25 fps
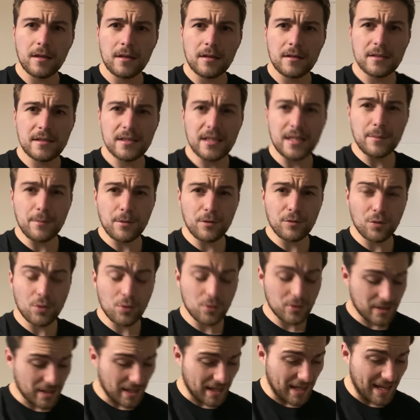Cinema
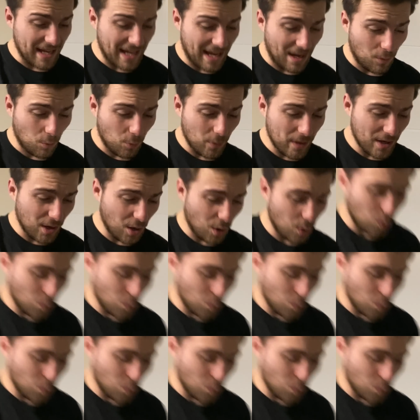Rules here, and we are